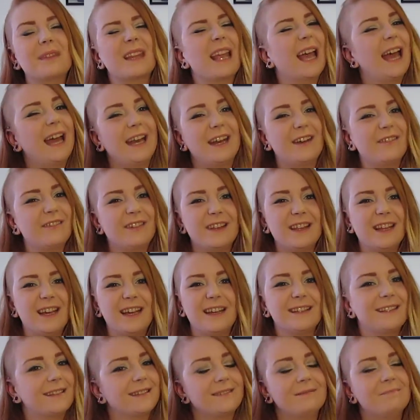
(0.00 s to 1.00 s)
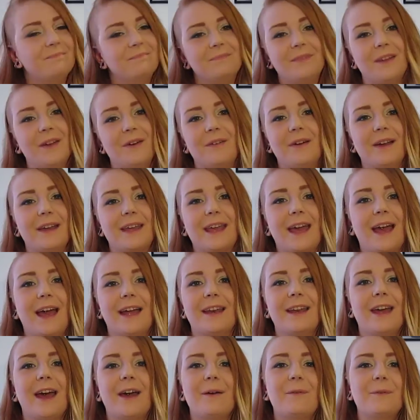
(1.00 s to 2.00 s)
I realised, no, I
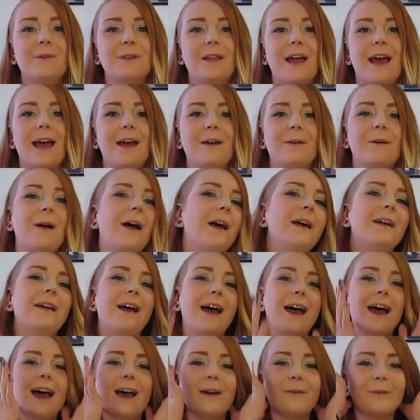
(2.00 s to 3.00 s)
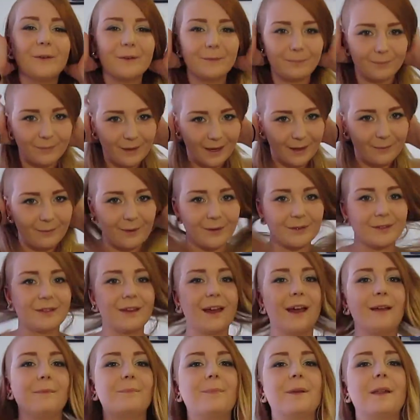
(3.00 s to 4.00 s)
can't. I wouldn't be able
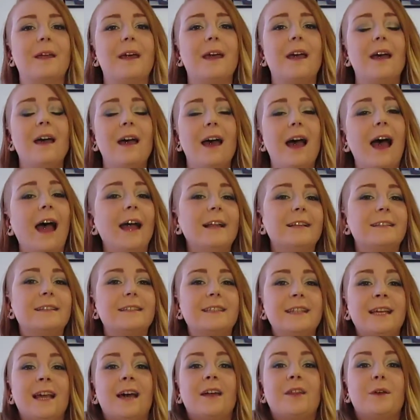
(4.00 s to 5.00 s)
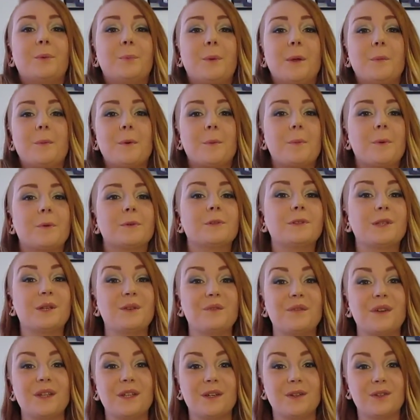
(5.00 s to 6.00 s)
to. I'd be like, I'd see other people
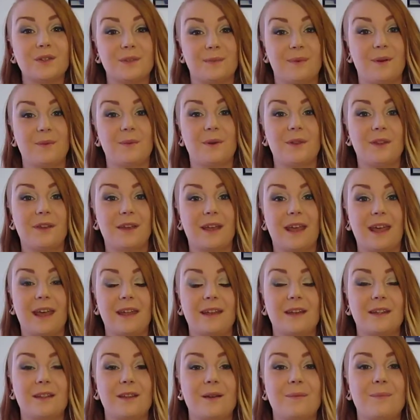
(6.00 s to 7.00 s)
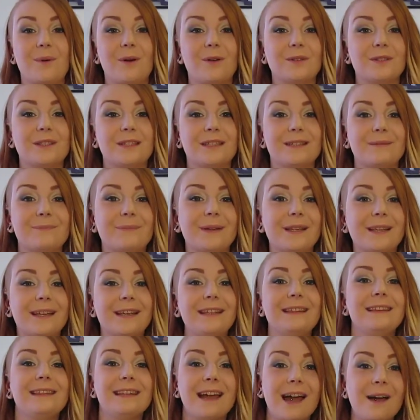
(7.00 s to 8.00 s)
posting videos about what they're getting in their boxes and be
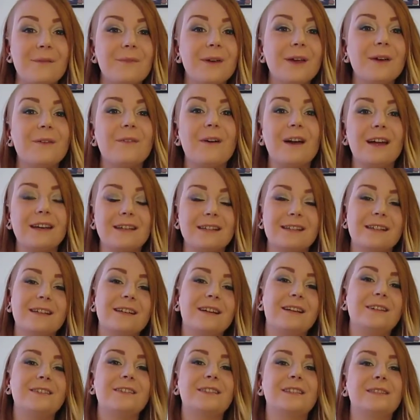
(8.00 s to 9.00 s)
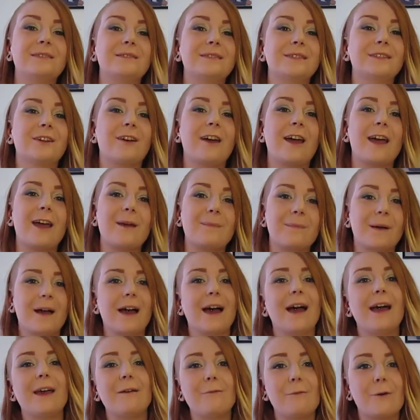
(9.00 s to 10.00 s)
like, damn it, why did I unsubscribe?
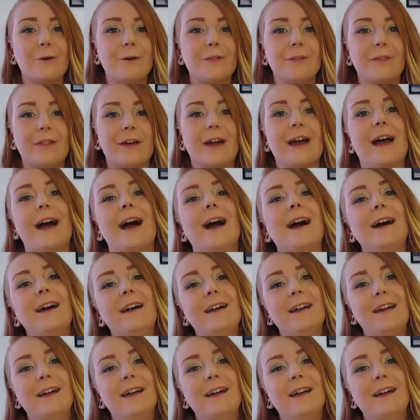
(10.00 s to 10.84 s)
I want that.